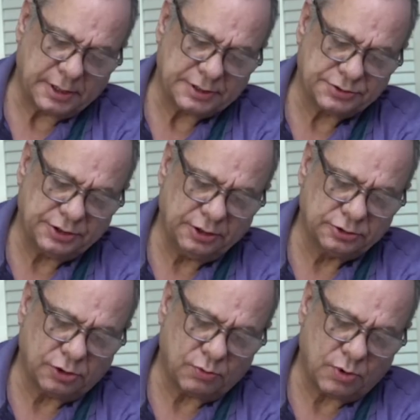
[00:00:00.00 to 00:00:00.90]
I still
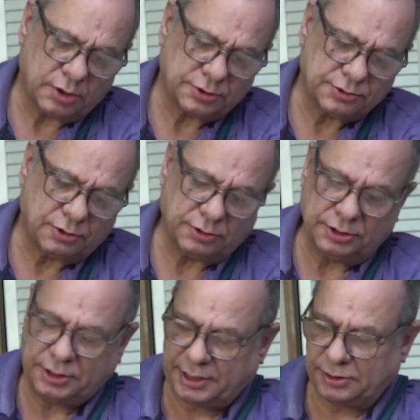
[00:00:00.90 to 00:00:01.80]
don't want soggy
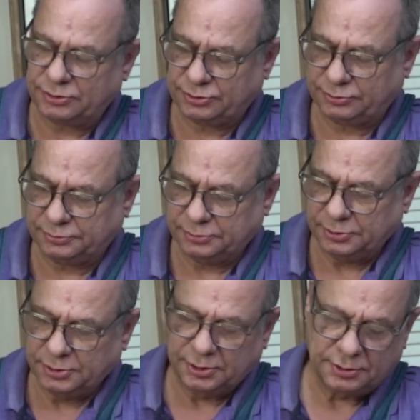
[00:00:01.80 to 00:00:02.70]
taters.
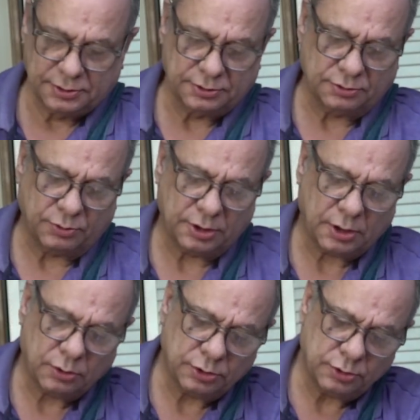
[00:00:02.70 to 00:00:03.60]
So we're
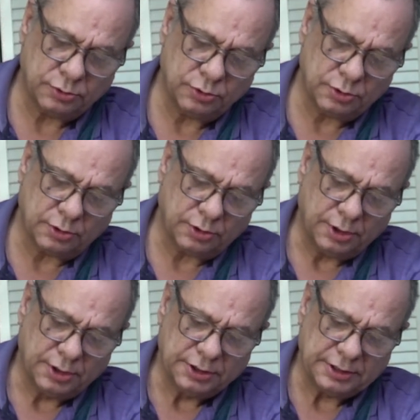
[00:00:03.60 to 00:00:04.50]
going to do the
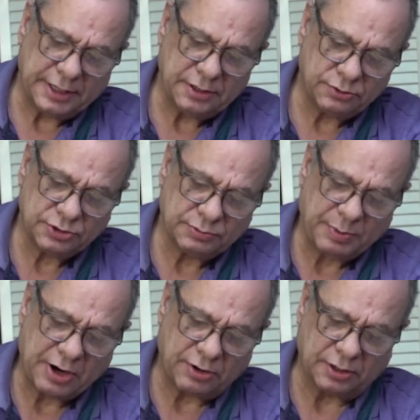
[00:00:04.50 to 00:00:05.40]
potatoes
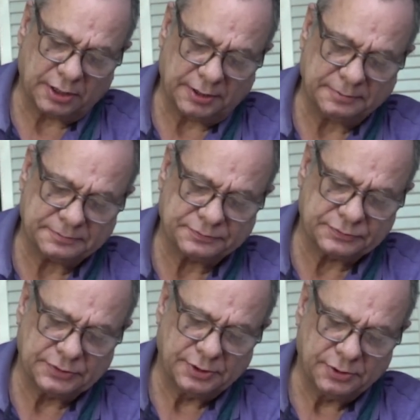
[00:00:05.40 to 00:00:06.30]
sparingly
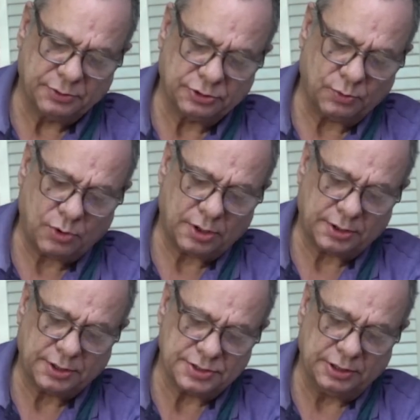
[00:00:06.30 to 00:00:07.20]
with the water.
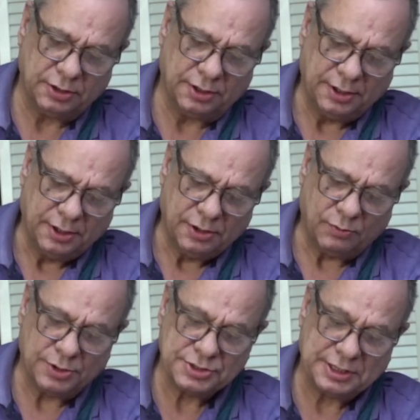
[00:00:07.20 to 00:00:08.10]

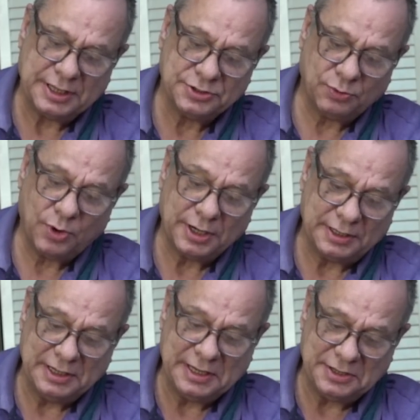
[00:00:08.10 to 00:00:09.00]
Once it gets to what it
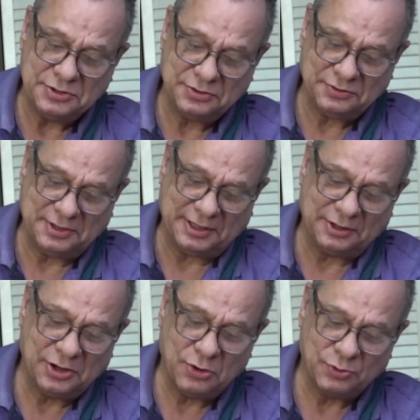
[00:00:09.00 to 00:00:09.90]
needs, it'll
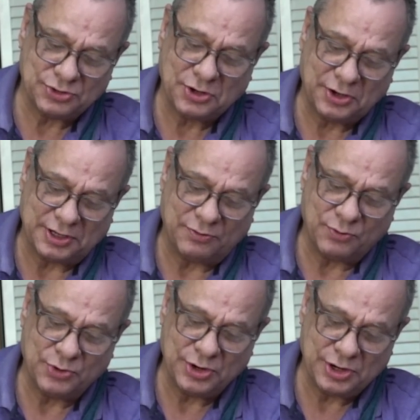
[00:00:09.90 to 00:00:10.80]
go soggy
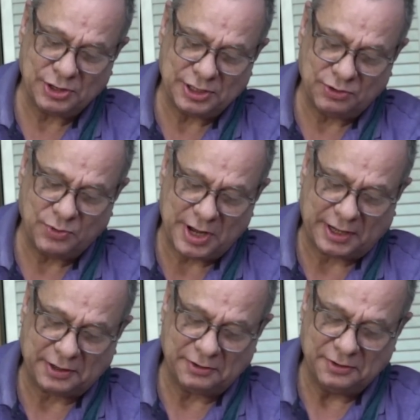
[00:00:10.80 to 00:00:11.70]
really
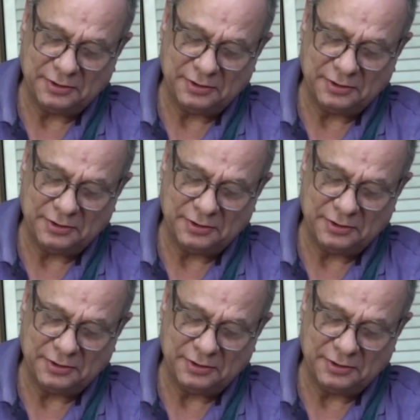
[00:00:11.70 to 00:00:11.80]
quick.